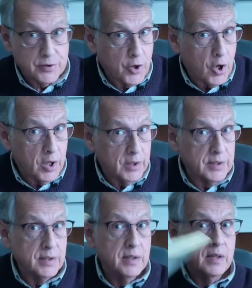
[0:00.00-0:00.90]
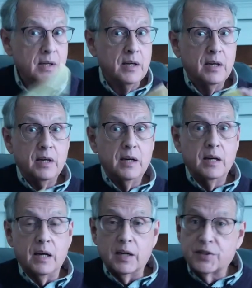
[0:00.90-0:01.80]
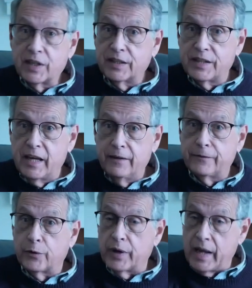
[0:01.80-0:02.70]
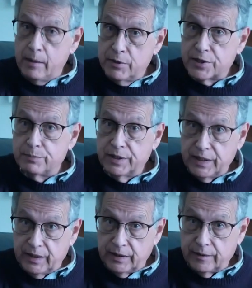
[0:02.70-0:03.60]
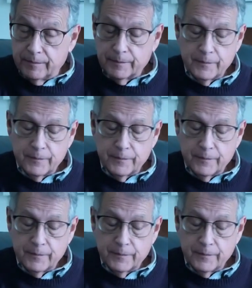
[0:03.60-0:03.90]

It's called A Sick Day for Amos McGee.